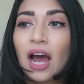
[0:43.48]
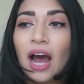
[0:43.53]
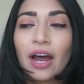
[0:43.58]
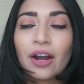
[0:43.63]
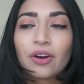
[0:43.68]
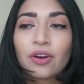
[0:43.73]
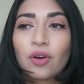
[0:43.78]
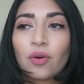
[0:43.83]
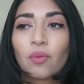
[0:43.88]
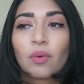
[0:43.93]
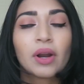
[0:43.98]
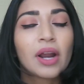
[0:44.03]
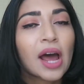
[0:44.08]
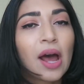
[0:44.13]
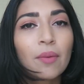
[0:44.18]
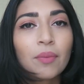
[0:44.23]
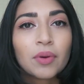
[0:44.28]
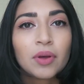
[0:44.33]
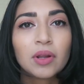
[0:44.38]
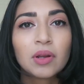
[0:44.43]
I don't know what
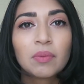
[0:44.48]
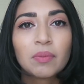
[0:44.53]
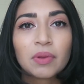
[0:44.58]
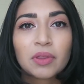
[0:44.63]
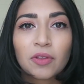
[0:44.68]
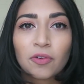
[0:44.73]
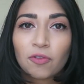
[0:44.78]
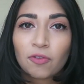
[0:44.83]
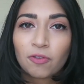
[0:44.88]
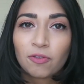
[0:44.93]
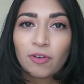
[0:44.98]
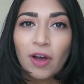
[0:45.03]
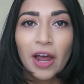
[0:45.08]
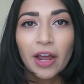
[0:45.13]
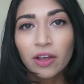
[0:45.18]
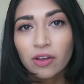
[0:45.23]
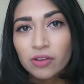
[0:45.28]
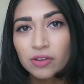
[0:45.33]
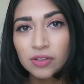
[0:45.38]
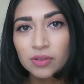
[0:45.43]
happened, but the
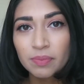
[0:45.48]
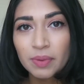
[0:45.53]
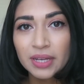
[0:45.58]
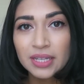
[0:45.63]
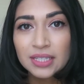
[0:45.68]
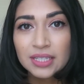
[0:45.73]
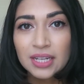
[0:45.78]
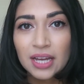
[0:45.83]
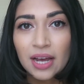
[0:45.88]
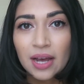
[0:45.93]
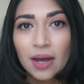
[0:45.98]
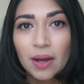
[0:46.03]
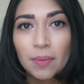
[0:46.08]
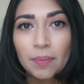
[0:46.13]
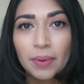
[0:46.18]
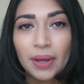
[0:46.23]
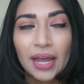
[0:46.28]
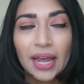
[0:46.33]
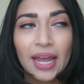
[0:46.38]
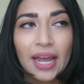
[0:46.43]
files messed
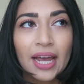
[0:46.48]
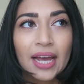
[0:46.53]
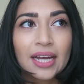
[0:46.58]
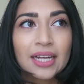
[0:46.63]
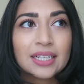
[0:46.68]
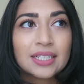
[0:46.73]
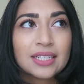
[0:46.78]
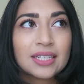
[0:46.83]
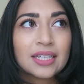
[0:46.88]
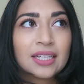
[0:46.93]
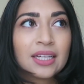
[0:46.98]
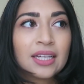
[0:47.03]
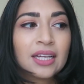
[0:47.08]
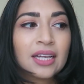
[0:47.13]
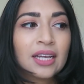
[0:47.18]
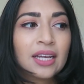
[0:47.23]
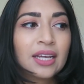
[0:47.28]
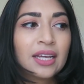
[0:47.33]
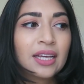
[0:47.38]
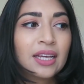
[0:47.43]
up and
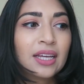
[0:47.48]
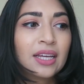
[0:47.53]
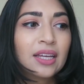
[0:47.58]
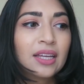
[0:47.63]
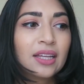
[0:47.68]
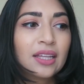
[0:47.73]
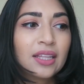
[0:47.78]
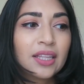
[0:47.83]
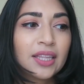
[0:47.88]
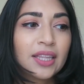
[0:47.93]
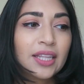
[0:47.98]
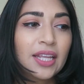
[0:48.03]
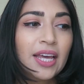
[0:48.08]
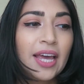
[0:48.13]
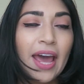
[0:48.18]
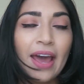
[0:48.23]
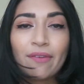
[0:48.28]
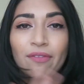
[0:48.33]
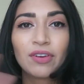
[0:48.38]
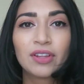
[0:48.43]

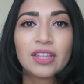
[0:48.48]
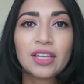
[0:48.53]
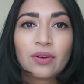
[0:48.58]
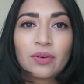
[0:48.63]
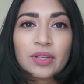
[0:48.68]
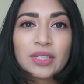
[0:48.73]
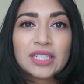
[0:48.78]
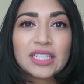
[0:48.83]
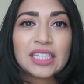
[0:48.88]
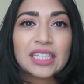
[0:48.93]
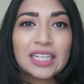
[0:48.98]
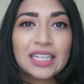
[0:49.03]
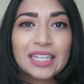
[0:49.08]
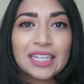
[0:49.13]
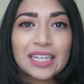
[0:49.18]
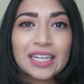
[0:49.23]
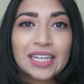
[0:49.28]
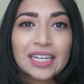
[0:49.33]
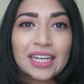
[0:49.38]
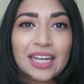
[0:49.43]
everything was
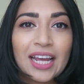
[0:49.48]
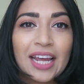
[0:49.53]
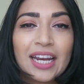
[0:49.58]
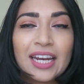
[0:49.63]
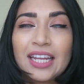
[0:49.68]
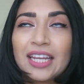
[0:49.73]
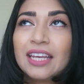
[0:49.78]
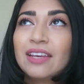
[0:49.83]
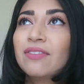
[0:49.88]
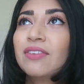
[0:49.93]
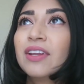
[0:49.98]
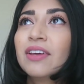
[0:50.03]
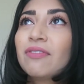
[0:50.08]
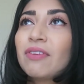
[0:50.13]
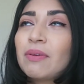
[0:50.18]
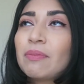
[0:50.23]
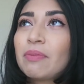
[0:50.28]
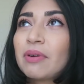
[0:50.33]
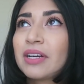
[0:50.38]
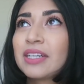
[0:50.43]
deleted. And even if
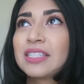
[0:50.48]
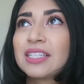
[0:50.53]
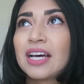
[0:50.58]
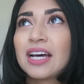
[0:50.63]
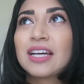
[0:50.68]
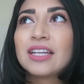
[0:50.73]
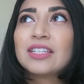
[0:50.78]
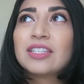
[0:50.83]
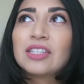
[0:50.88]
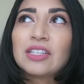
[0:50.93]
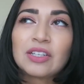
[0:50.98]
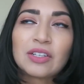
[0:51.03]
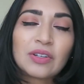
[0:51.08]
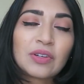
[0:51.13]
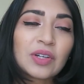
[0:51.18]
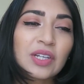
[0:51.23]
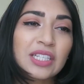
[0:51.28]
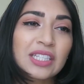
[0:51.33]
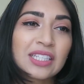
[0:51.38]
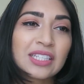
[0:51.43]
I pressed undo,
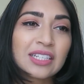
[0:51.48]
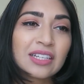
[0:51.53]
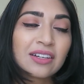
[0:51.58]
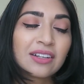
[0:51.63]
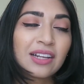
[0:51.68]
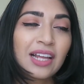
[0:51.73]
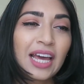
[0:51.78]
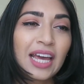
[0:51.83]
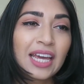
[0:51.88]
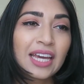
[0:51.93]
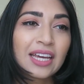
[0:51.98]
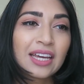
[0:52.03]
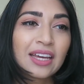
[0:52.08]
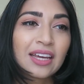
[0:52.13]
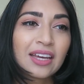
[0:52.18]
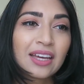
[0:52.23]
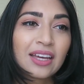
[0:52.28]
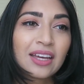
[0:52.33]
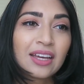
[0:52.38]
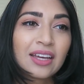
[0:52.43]
it still like
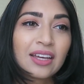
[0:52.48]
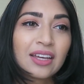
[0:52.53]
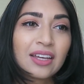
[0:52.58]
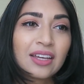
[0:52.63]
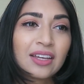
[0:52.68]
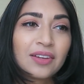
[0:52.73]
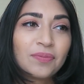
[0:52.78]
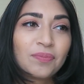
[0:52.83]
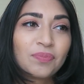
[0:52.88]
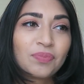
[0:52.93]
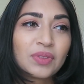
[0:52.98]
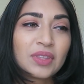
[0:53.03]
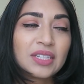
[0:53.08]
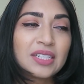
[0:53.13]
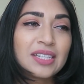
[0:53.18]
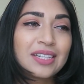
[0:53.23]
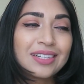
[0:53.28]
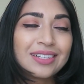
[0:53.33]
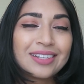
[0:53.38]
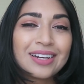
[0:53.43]

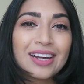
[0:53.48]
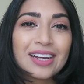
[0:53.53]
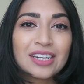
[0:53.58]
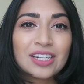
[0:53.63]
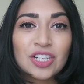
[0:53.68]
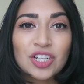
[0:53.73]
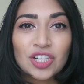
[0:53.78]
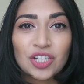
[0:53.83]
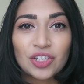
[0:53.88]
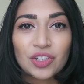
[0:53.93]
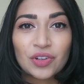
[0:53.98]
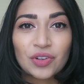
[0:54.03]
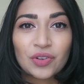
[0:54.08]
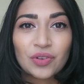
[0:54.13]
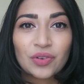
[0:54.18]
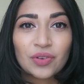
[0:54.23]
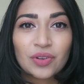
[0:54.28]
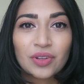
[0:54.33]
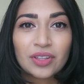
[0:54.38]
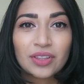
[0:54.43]
didn't
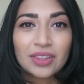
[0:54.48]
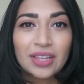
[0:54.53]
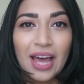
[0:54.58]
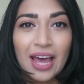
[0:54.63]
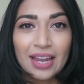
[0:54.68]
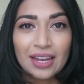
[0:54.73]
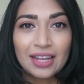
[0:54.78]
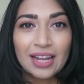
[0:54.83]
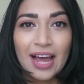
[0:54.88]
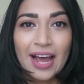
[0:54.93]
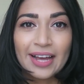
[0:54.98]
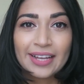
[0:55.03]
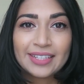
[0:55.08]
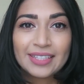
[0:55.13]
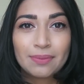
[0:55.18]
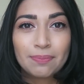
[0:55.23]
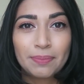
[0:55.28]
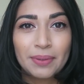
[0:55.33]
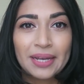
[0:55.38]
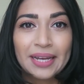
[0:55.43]
undo that
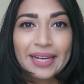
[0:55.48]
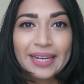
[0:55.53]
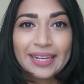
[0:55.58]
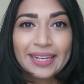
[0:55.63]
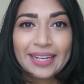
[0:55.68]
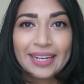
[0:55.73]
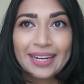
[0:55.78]
last bit.